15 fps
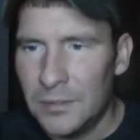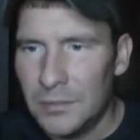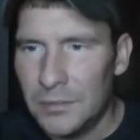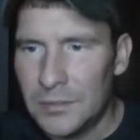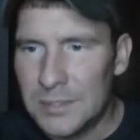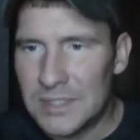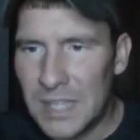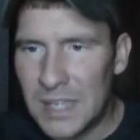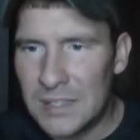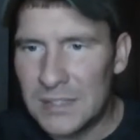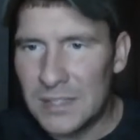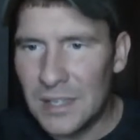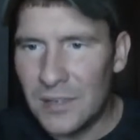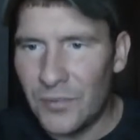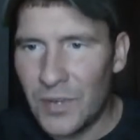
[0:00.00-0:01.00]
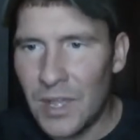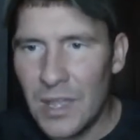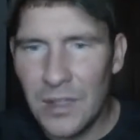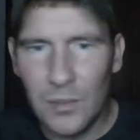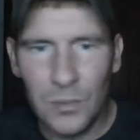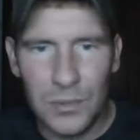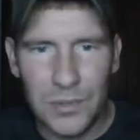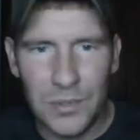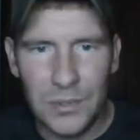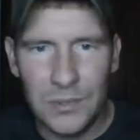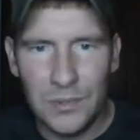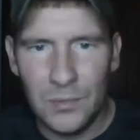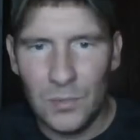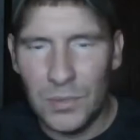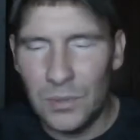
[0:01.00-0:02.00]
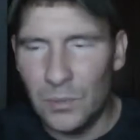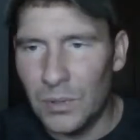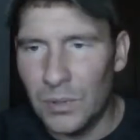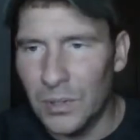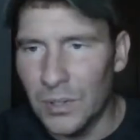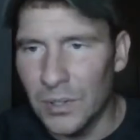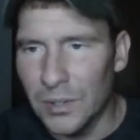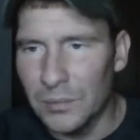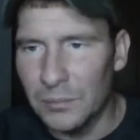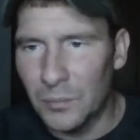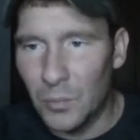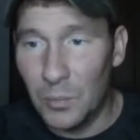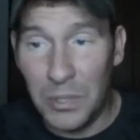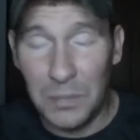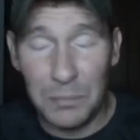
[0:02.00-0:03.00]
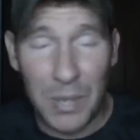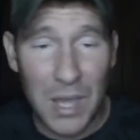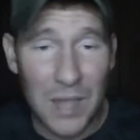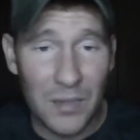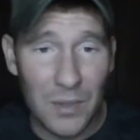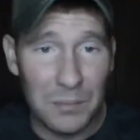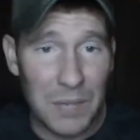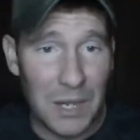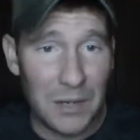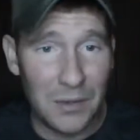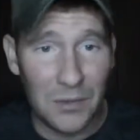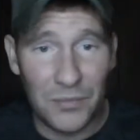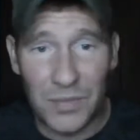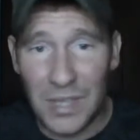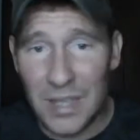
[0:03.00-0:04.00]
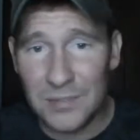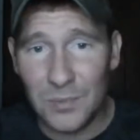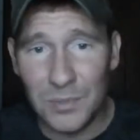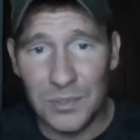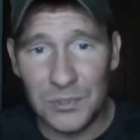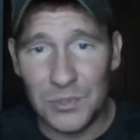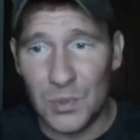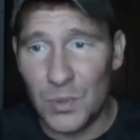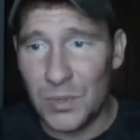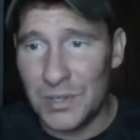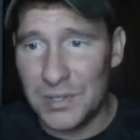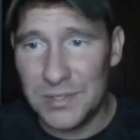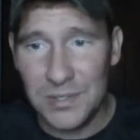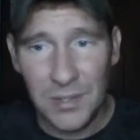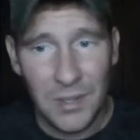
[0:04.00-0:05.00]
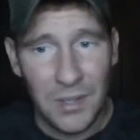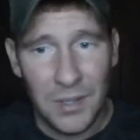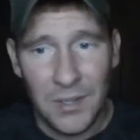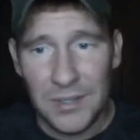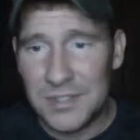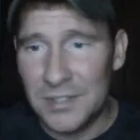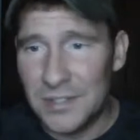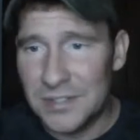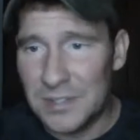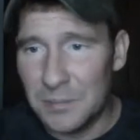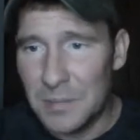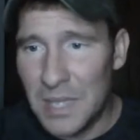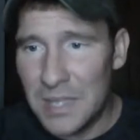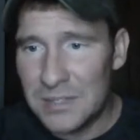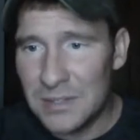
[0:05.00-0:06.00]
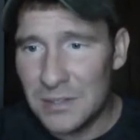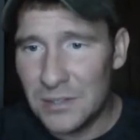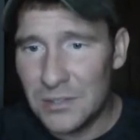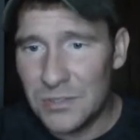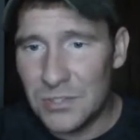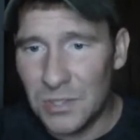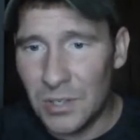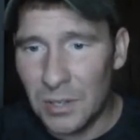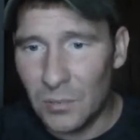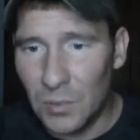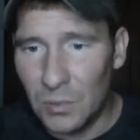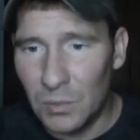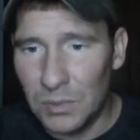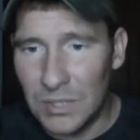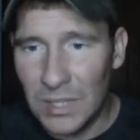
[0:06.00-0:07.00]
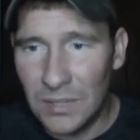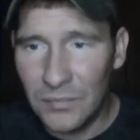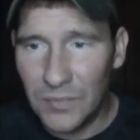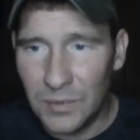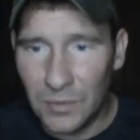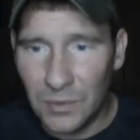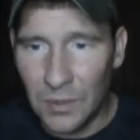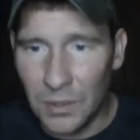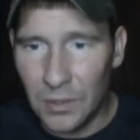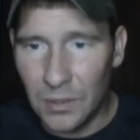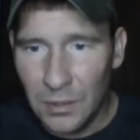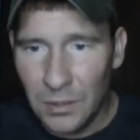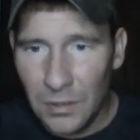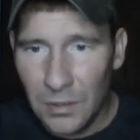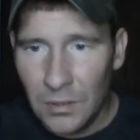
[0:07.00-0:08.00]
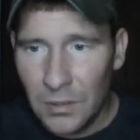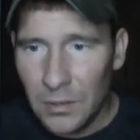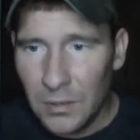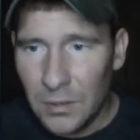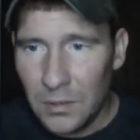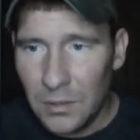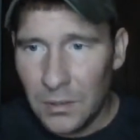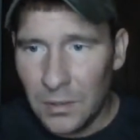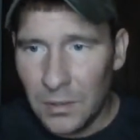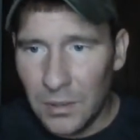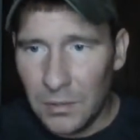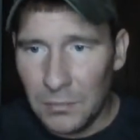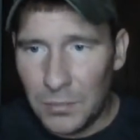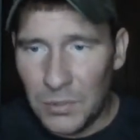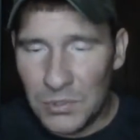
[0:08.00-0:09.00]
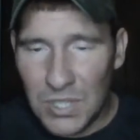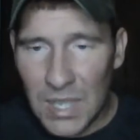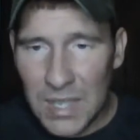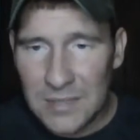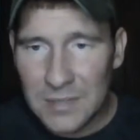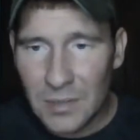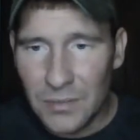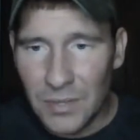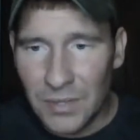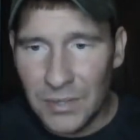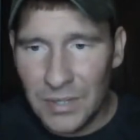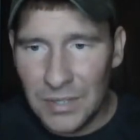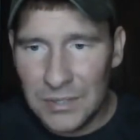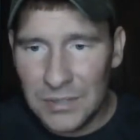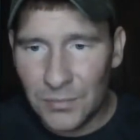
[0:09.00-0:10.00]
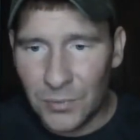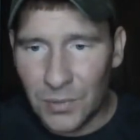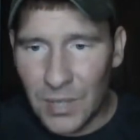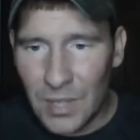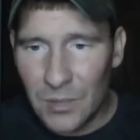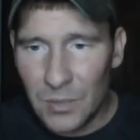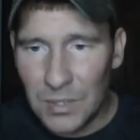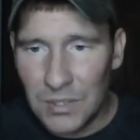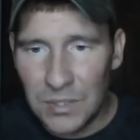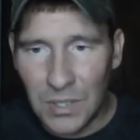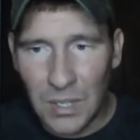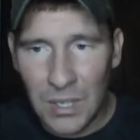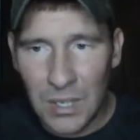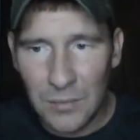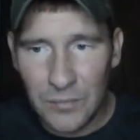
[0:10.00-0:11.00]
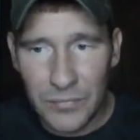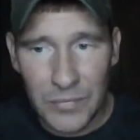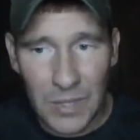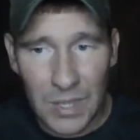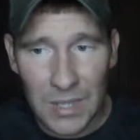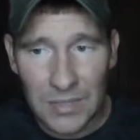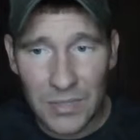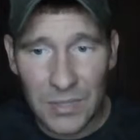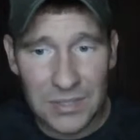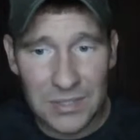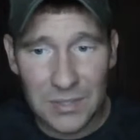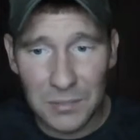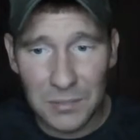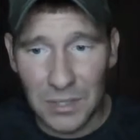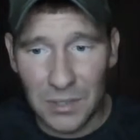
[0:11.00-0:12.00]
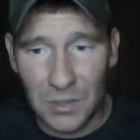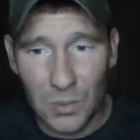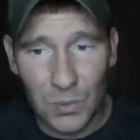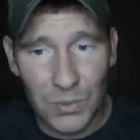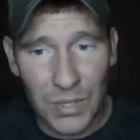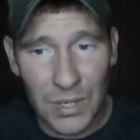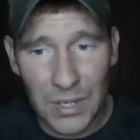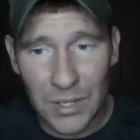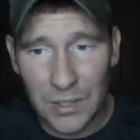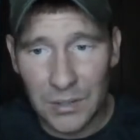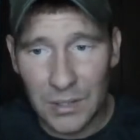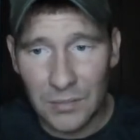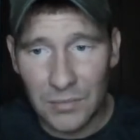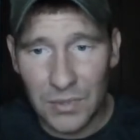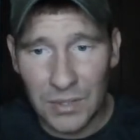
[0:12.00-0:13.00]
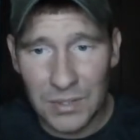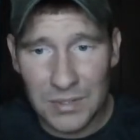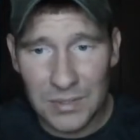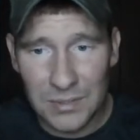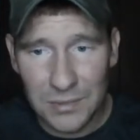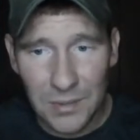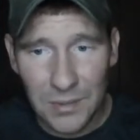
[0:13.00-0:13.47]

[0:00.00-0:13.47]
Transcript: stay safe for Halloween. We'll be at Pylon Manor. If you guys want to join us, send us a message, and we will definitely put you guys on the list for Halloween night. I think it's going to be a cool night. Everything